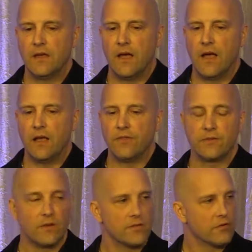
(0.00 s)

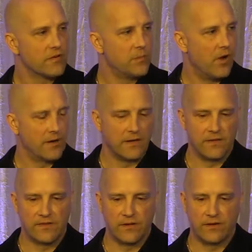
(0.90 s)
There's also responding
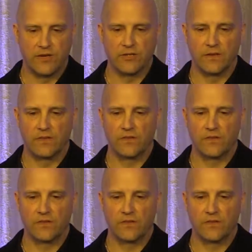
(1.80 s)
considerations.